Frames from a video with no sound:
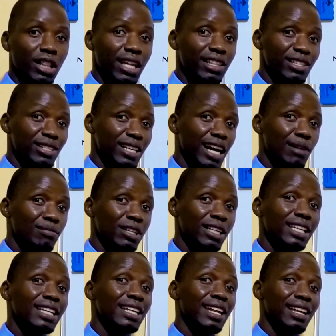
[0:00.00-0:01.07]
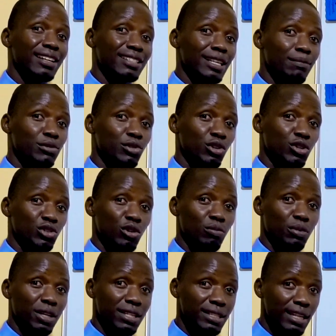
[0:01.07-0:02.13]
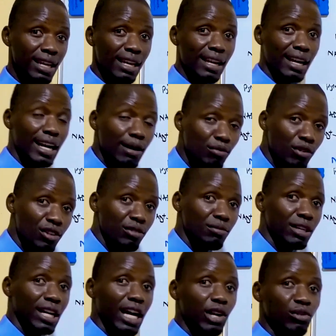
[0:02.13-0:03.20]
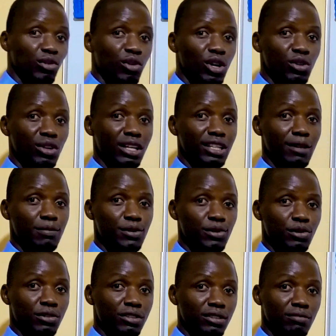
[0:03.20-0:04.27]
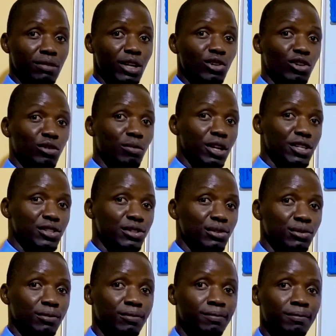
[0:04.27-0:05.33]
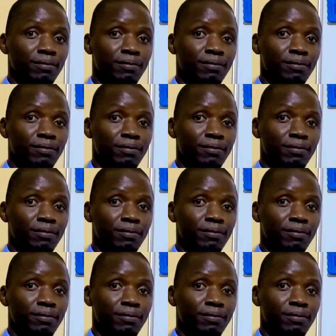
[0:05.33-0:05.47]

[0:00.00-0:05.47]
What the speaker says: That is coming in the next episode. So please come with me and we'll go into that episode. May God bless you.